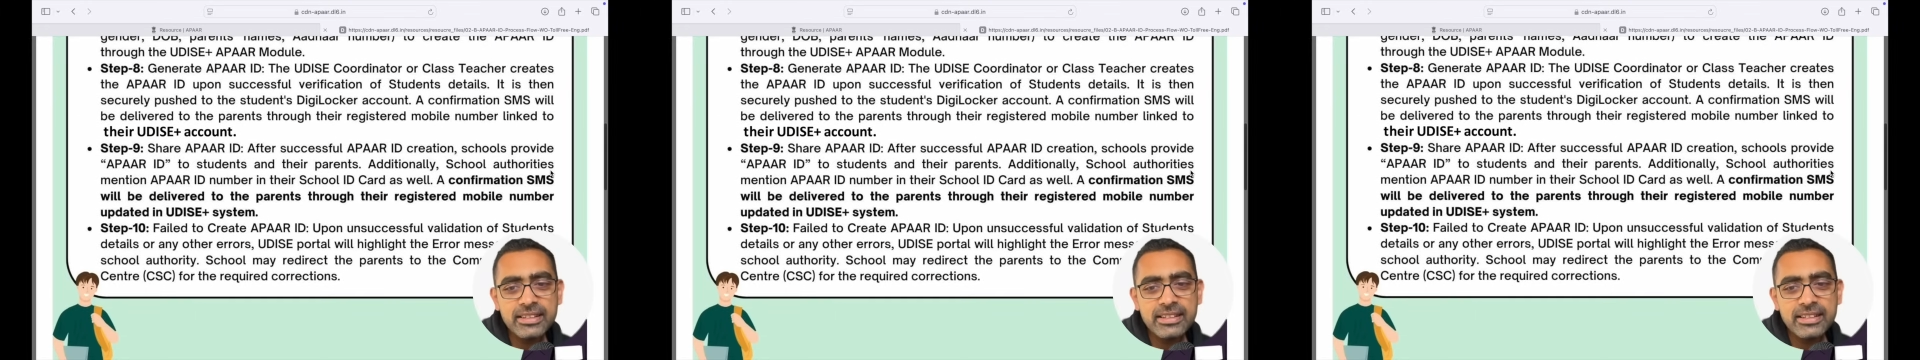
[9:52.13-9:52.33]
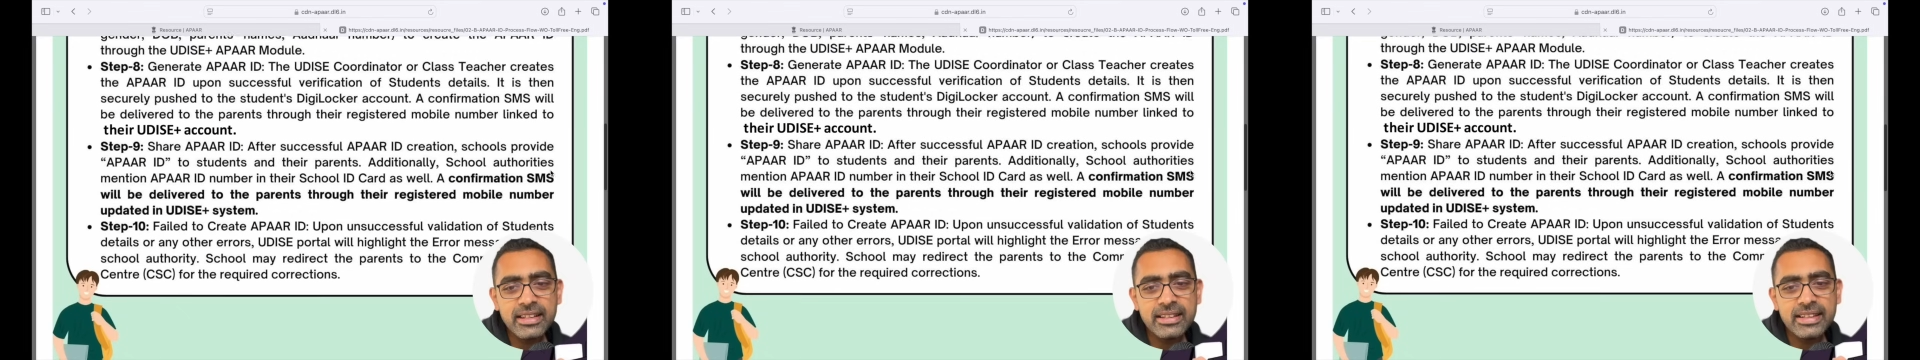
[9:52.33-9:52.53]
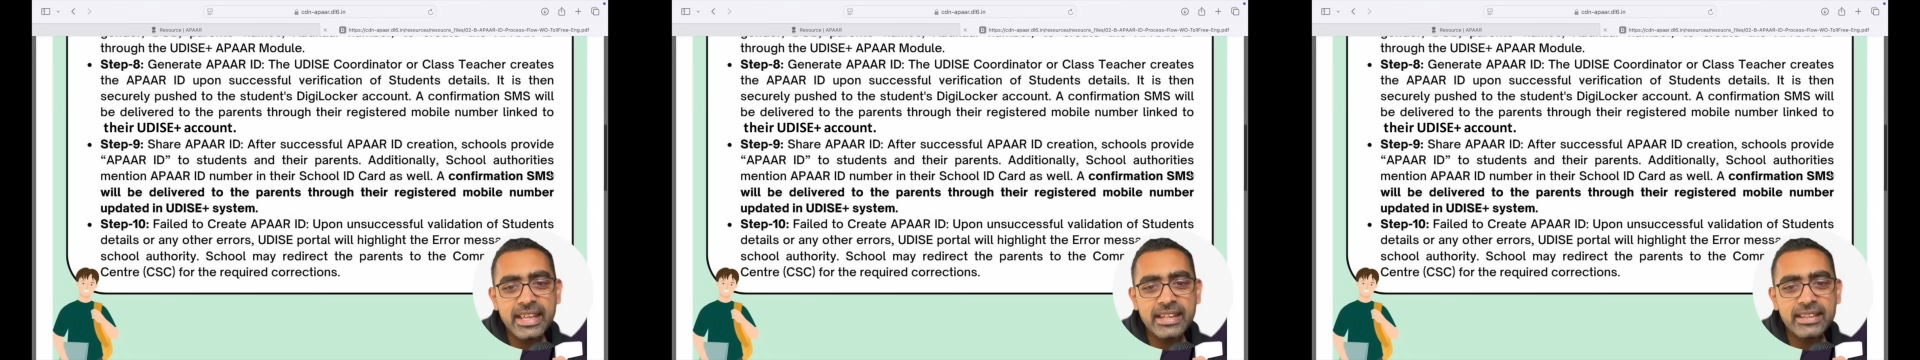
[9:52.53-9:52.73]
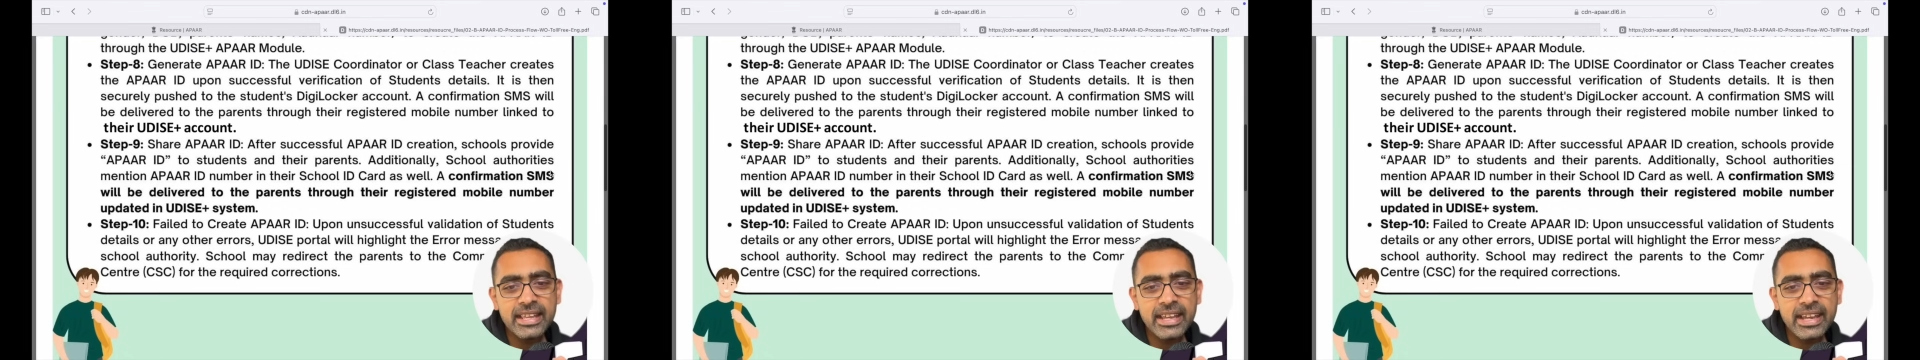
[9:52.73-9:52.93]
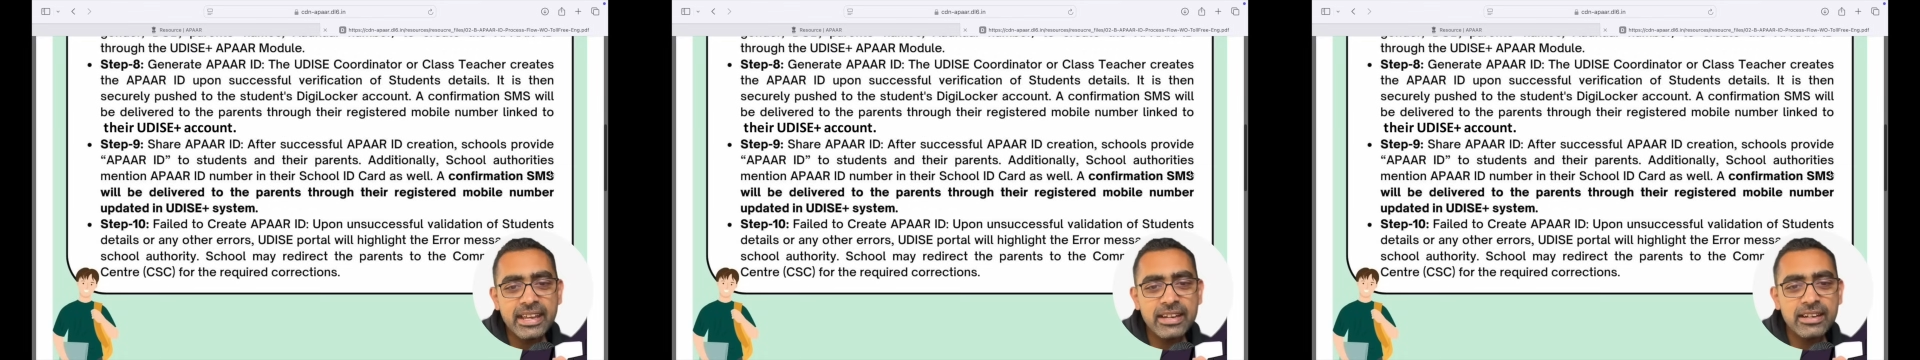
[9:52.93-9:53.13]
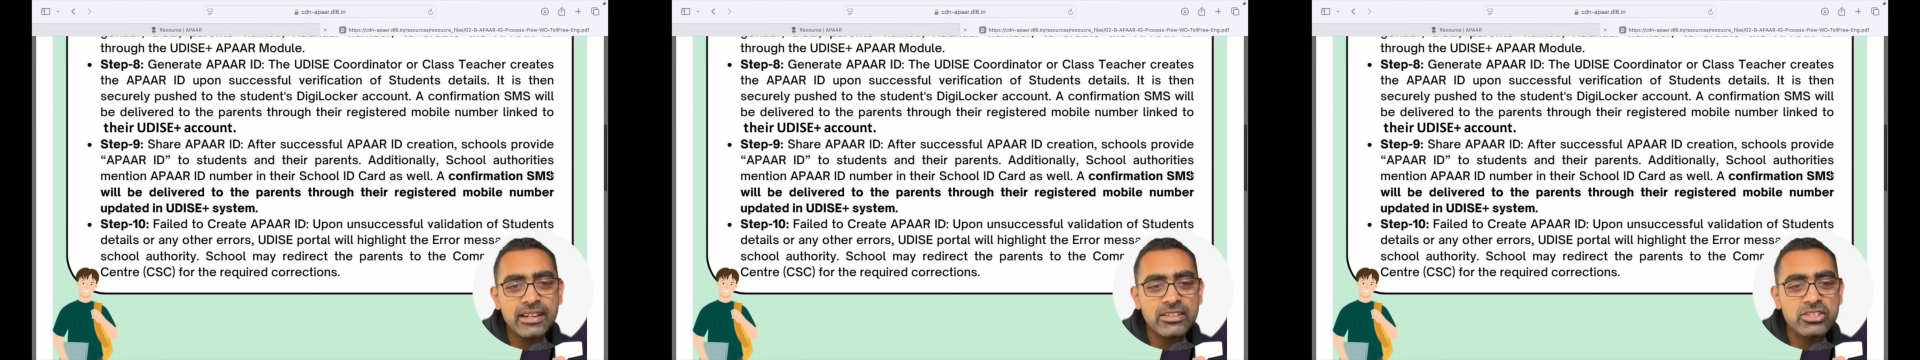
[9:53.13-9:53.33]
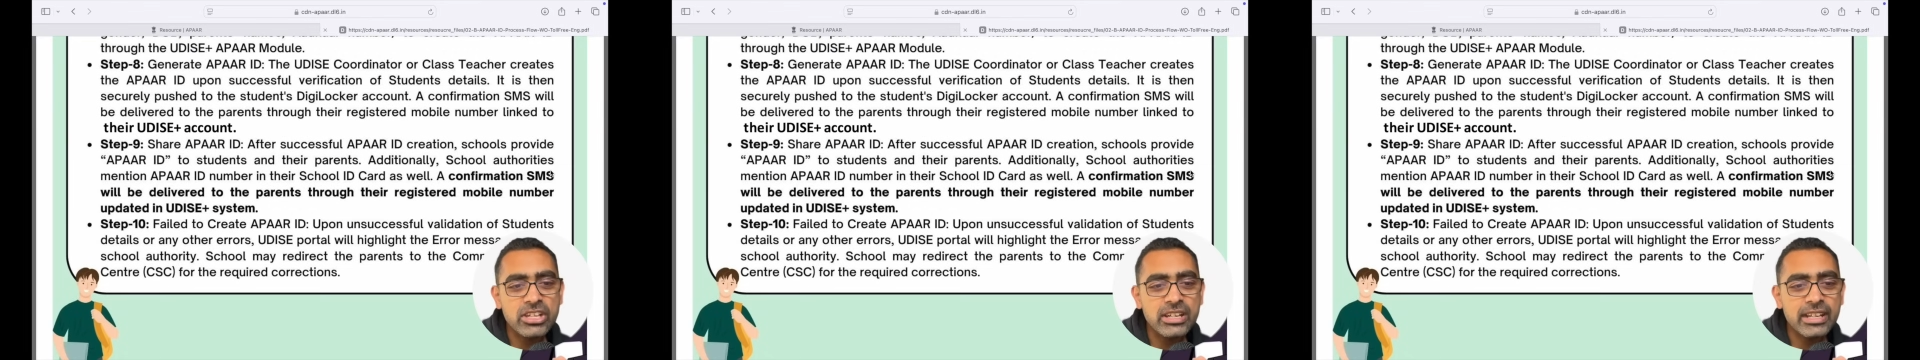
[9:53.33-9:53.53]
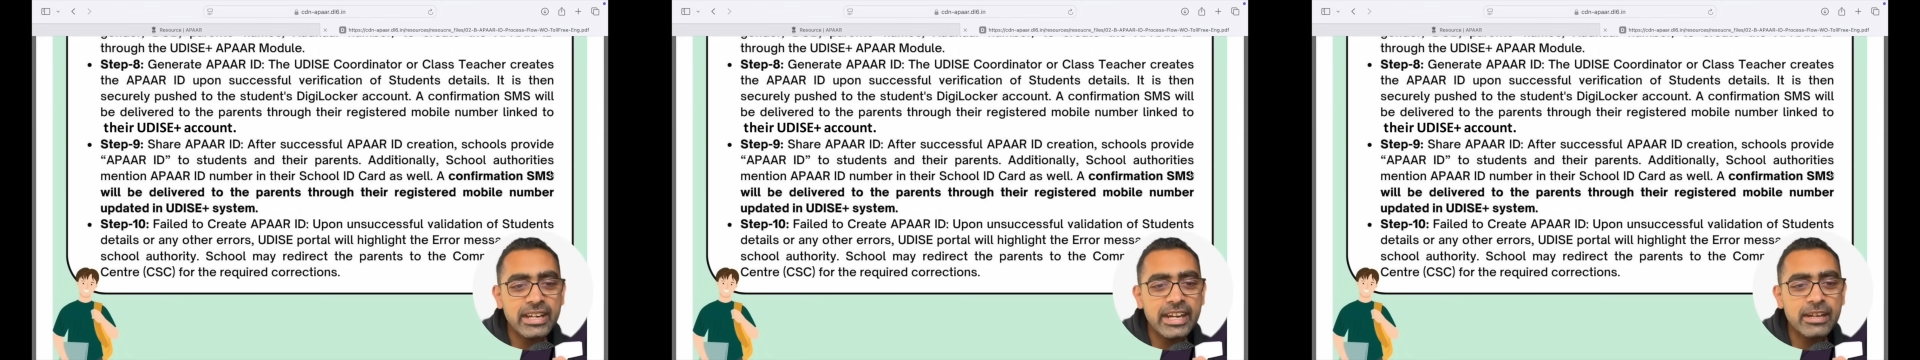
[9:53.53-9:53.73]
and then they can
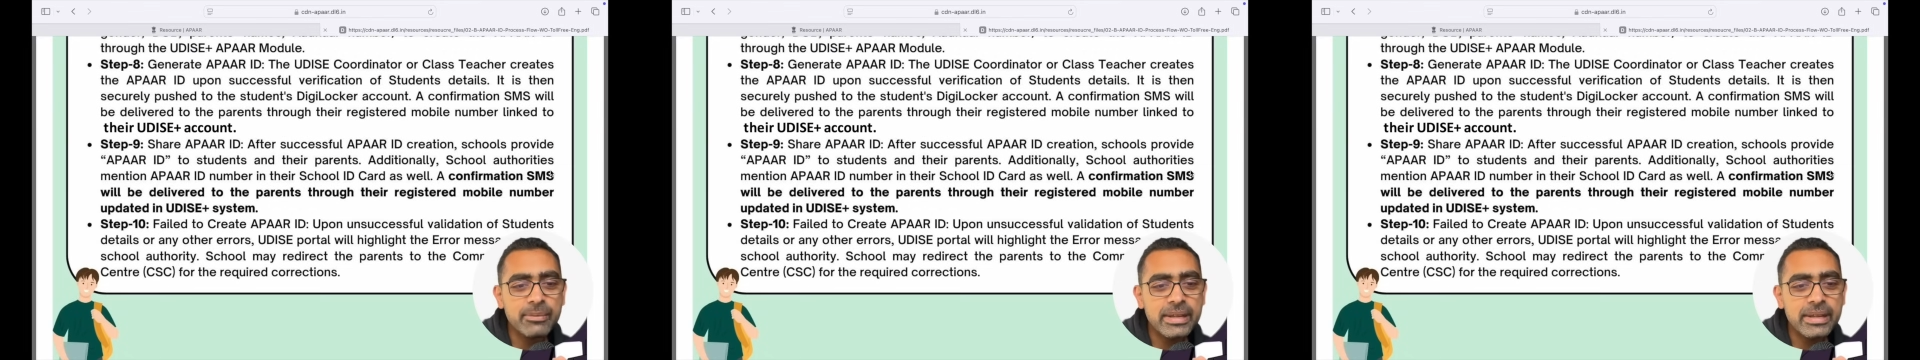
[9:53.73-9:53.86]
generate,